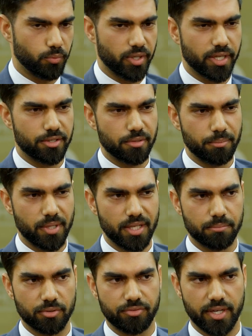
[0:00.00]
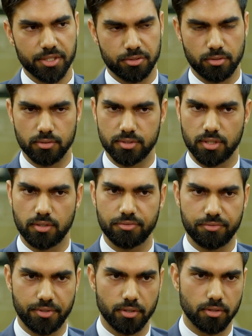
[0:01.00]
And we get to meet professionals in the
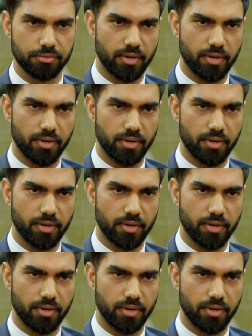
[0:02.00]
field of